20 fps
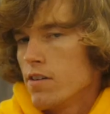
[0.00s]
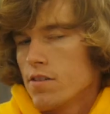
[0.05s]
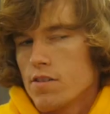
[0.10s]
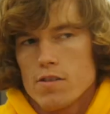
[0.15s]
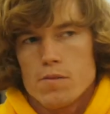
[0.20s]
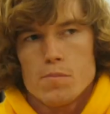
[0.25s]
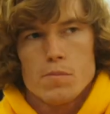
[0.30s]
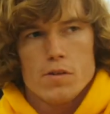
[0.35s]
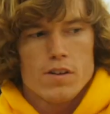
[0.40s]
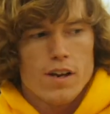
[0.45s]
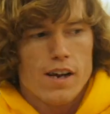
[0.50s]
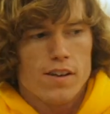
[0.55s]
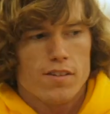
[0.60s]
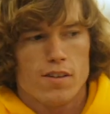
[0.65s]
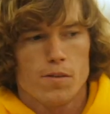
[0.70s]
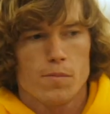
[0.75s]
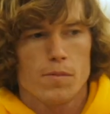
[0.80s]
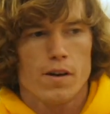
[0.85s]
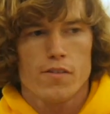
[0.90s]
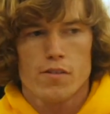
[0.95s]
he's doing music. I
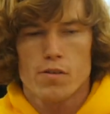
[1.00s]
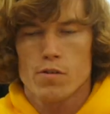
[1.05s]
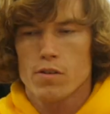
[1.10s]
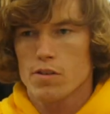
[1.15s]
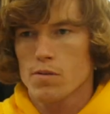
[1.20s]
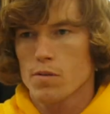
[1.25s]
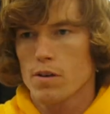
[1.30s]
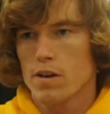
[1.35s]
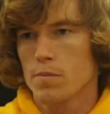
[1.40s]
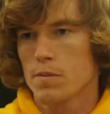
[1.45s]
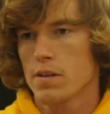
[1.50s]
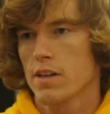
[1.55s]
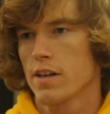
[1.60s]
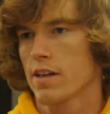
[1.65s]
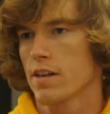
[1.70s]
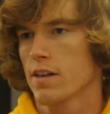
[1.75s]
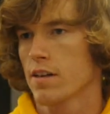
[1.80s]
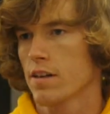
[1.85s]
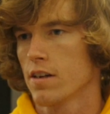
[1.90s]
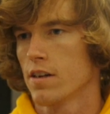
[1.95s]
see him every once in a while, but
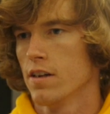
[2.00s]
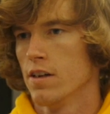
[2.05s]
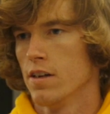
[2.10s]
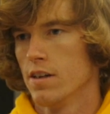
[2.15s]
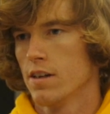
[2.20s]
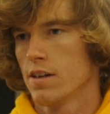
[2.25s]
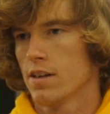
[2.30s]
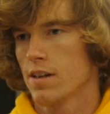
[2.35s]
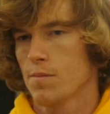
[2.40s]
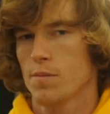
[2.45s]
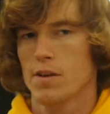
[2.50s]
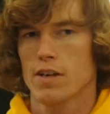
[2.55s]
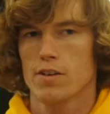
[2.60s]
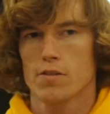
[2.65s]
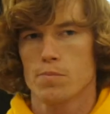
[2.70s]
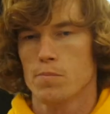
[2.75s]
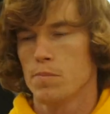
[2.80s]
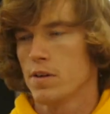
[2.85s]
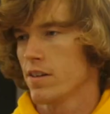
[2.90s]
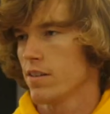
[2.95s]
like. I mean, I'm
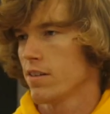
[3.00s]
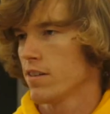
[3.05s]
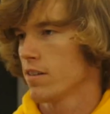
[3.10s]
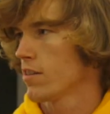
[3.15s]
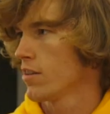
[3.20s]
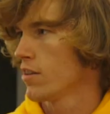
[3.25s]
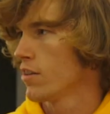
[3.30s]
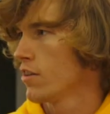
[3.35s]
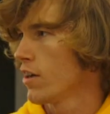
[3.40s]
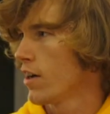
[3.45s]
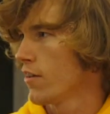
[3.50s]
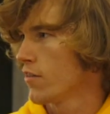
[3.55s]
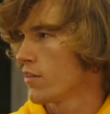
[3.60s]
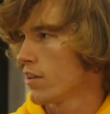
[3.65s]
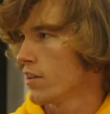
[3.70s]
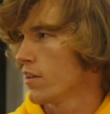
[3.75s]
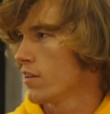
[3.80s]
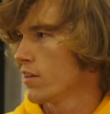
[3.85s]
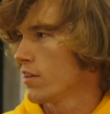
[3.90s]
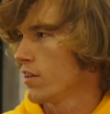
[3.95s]
just busy, so you
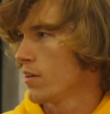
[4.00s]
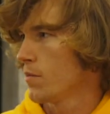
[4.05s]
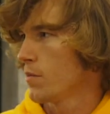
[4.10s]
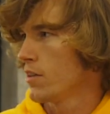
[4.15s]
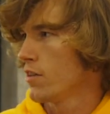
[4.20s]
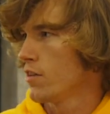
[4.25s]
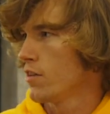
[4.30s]
obviously don't. I mean,